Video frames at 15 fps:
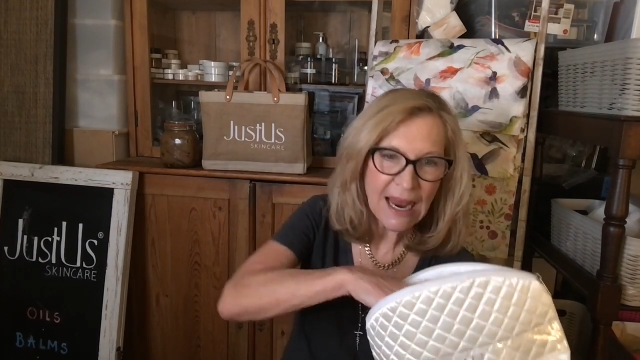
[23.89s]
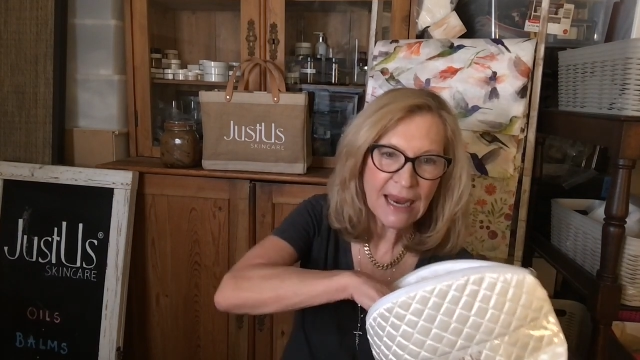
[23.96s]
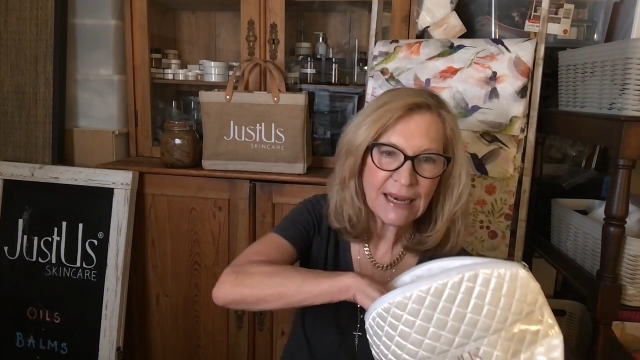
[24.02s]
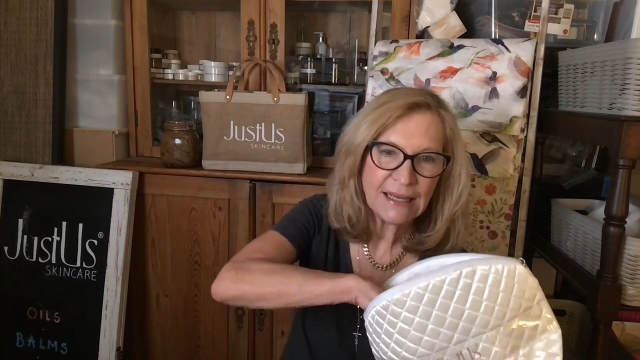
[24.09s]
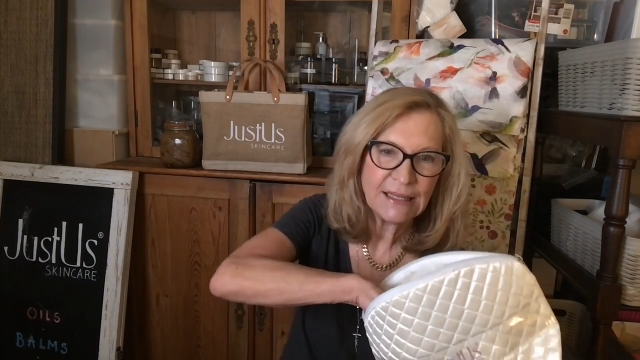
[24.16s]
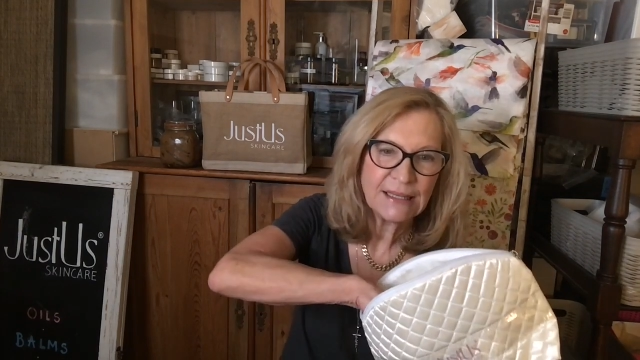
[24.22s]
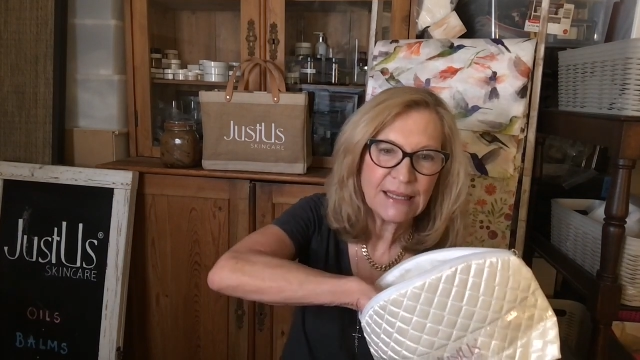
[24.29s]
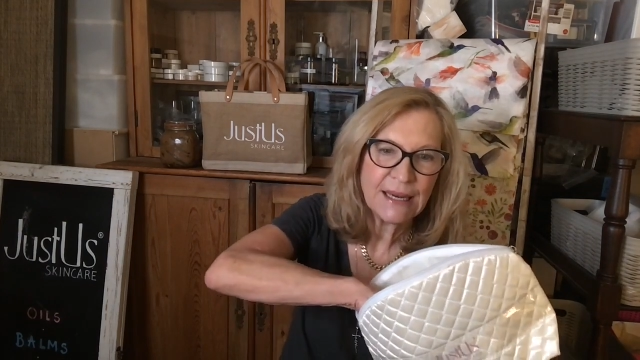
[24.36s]
any
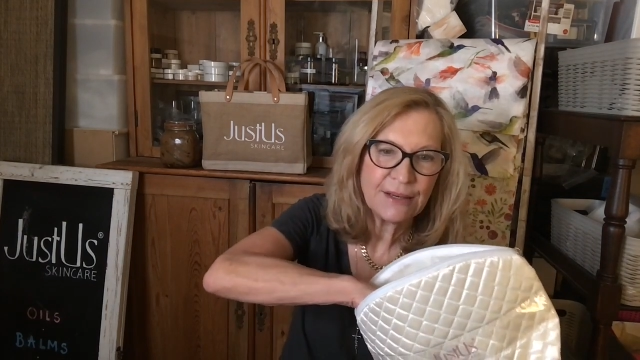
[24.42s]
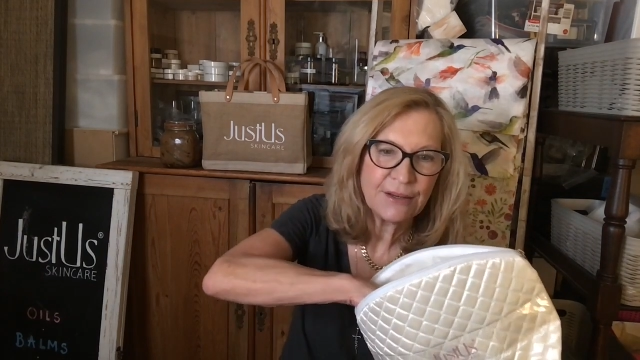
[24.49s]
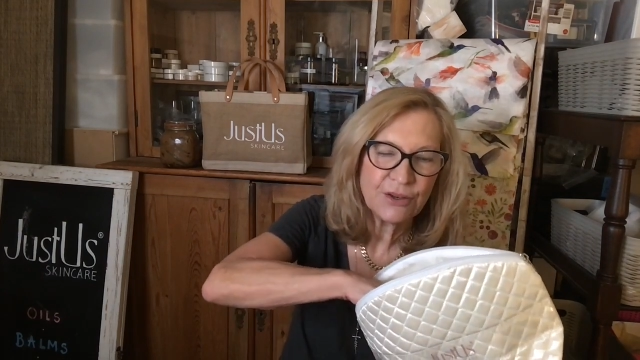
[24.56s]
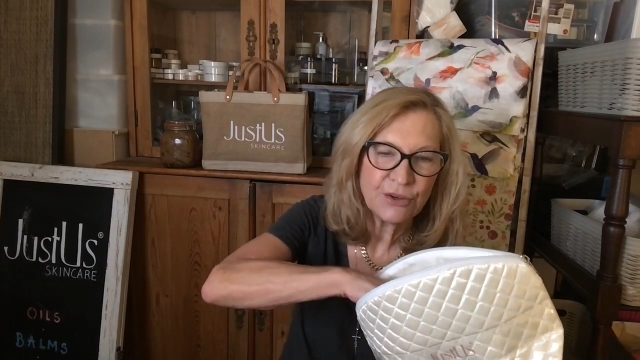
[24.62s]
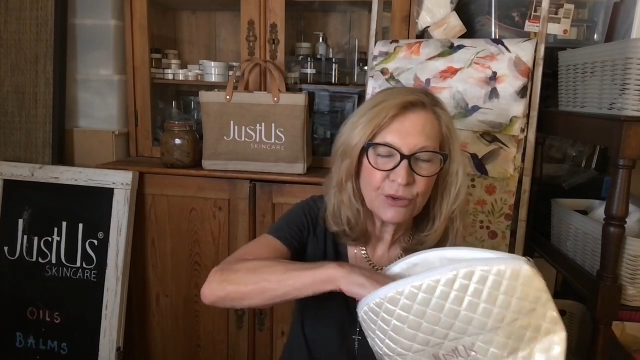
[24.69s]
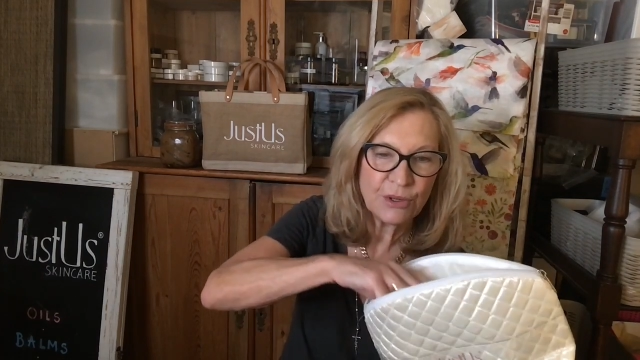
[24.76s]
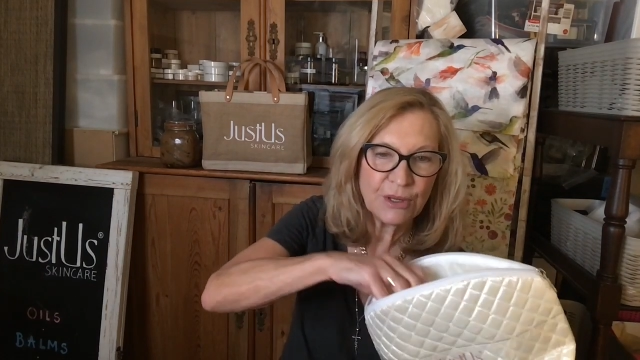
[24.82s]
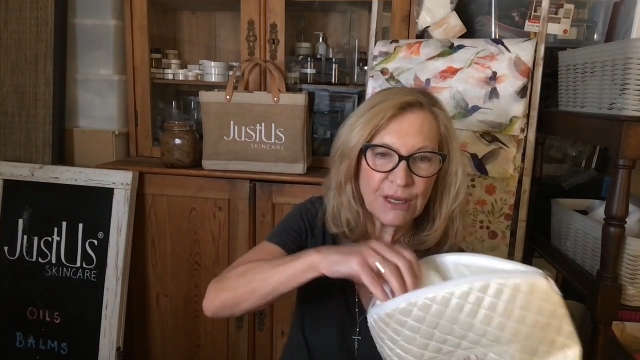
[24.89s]
sane
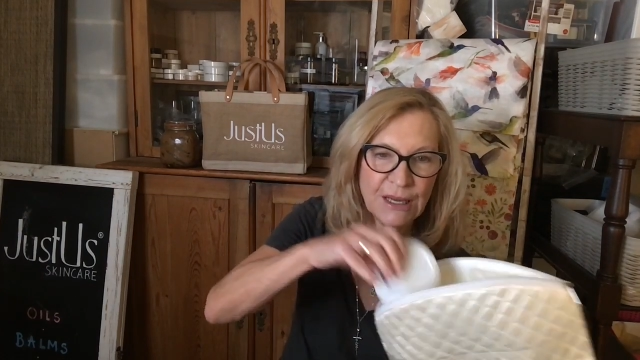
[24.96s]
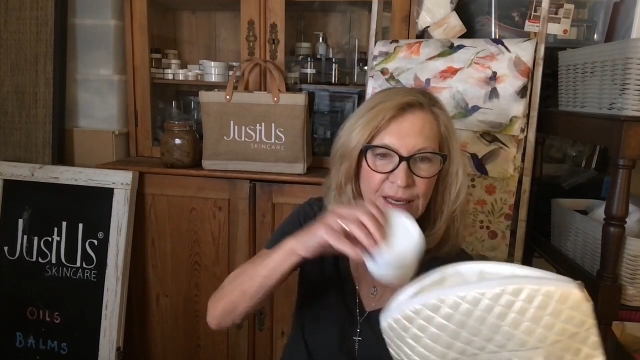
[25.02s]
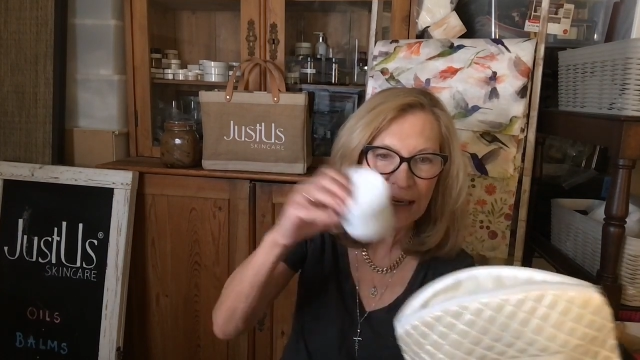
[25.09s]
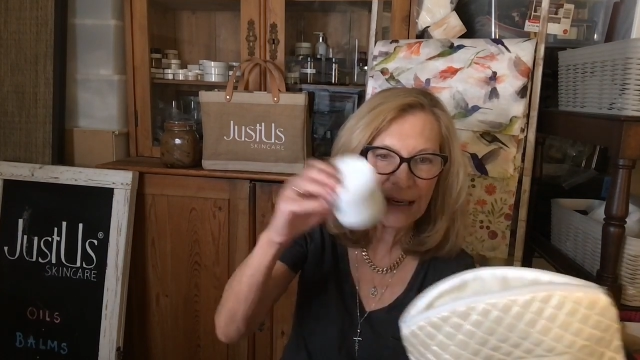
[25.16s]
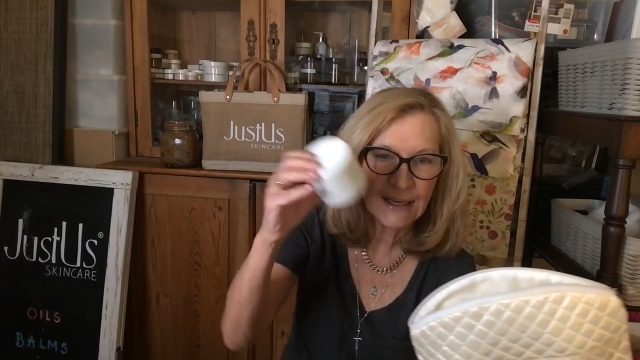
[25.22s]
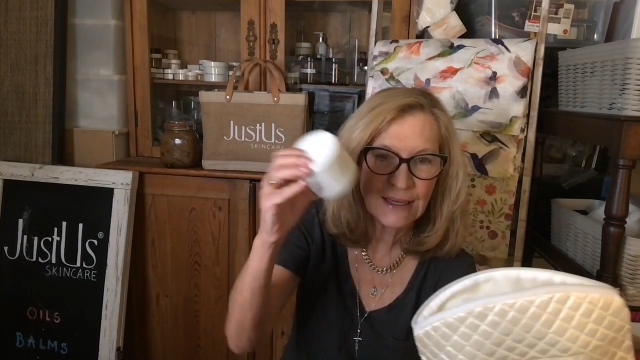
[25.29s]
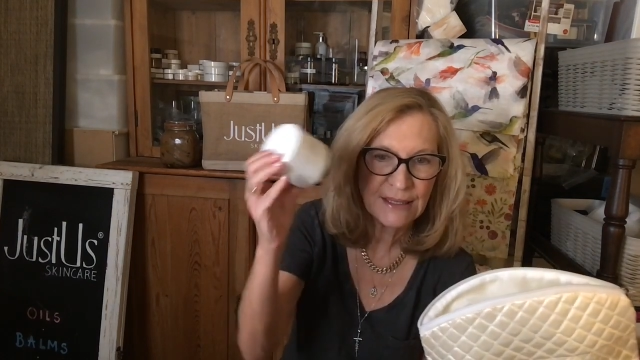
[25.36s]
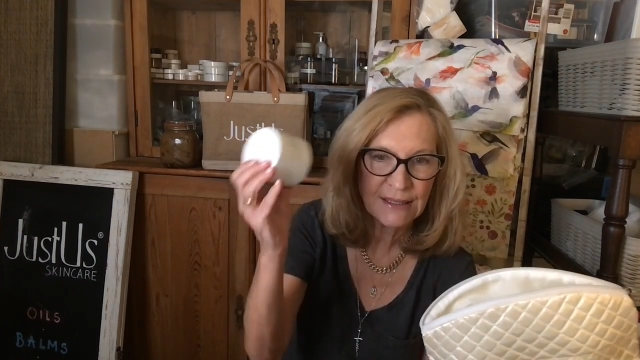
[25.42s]
toolkit
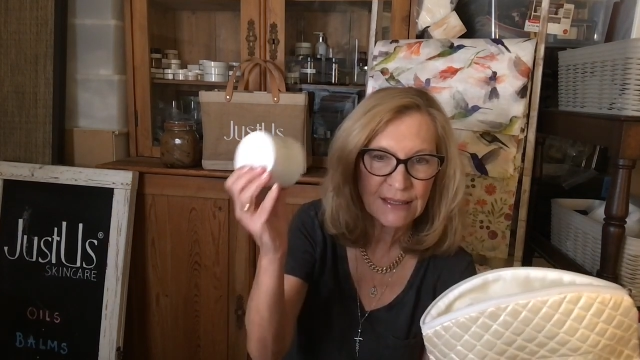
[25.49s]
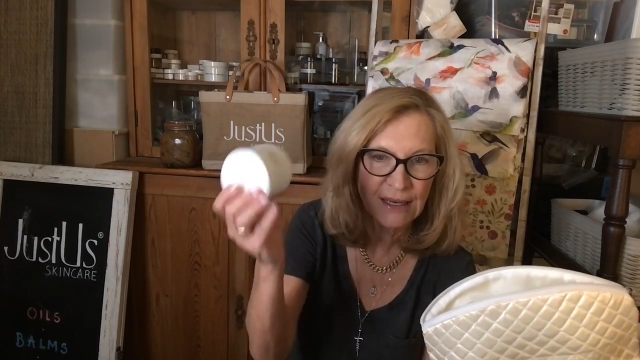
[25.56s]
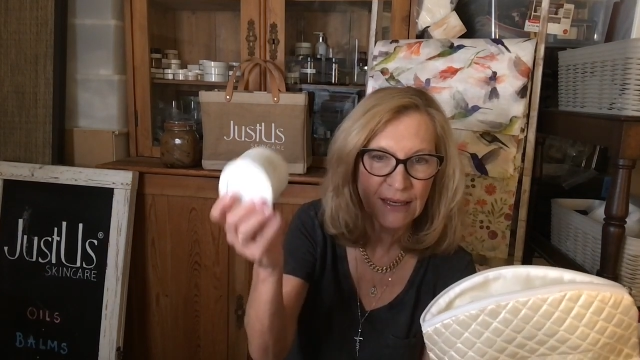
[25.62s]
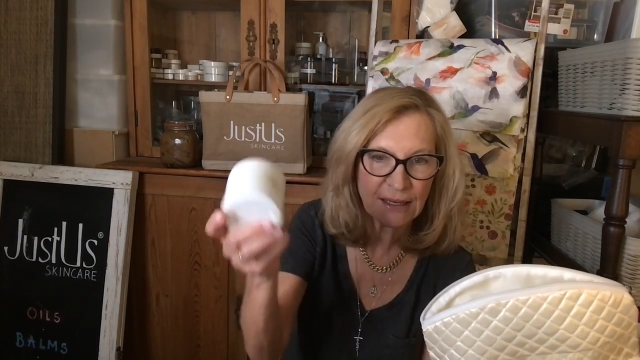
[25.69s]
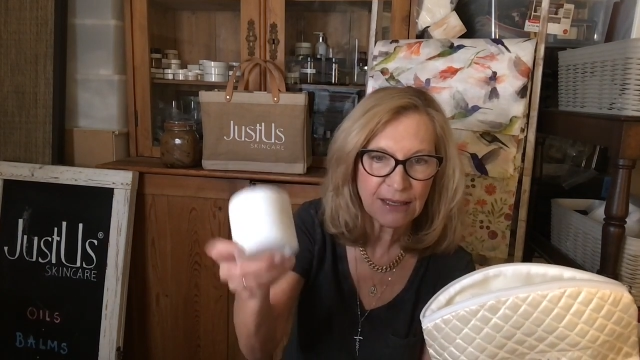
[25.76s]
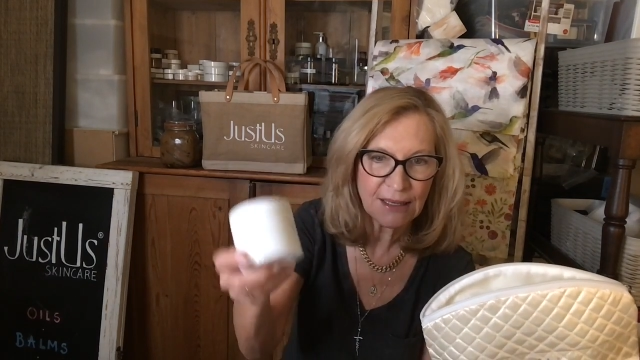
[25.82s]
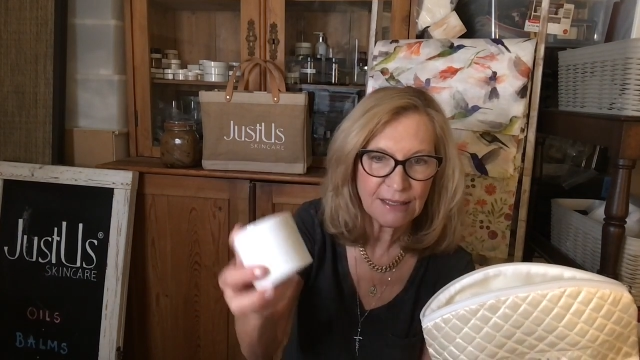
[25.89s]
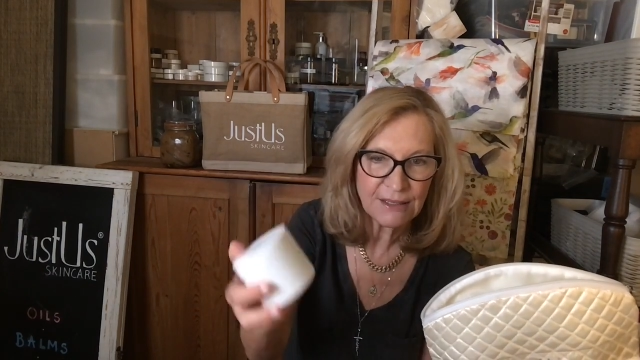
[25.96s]
is a
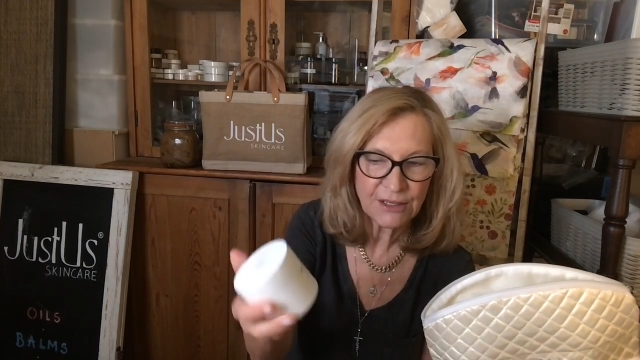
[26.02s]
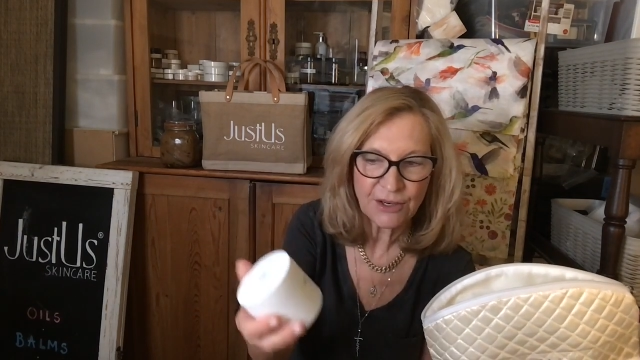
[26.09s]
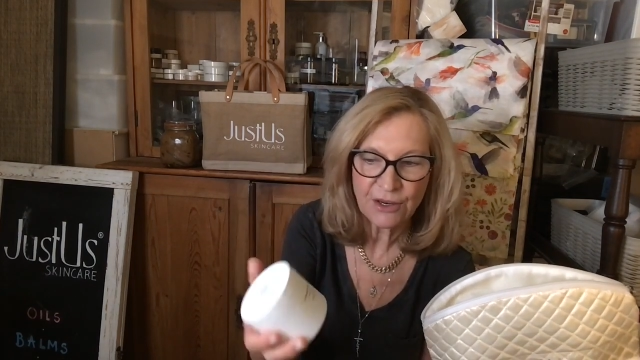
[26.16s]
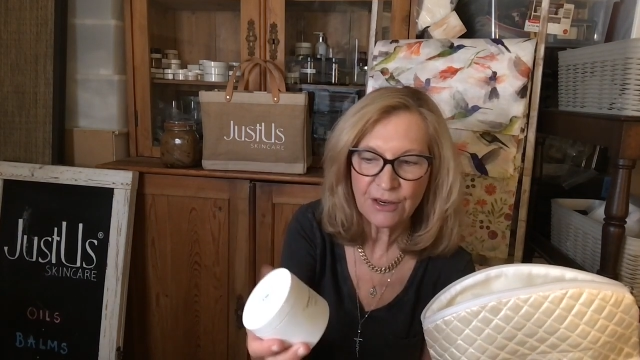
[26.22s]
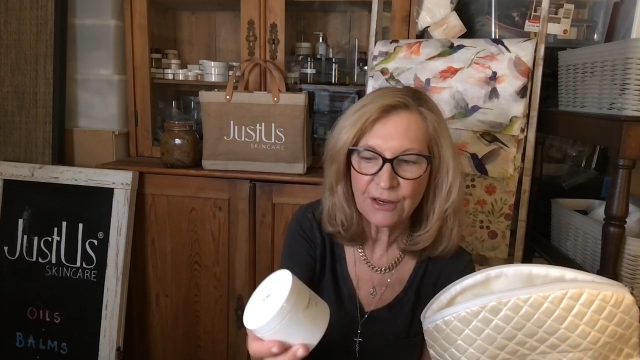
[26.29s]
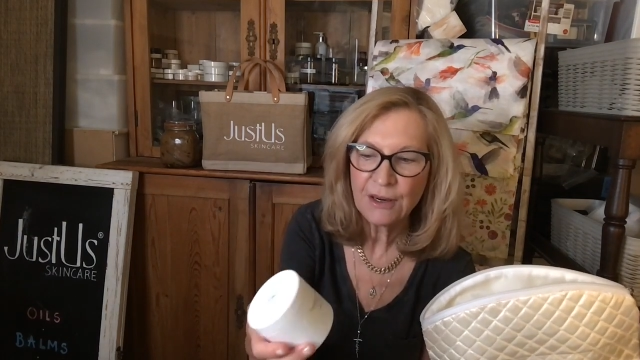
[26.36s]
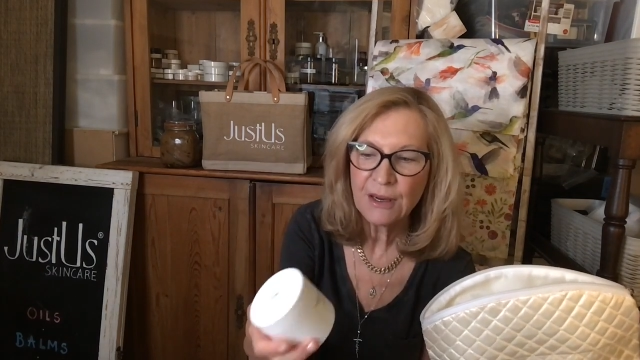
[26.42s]
cleanser.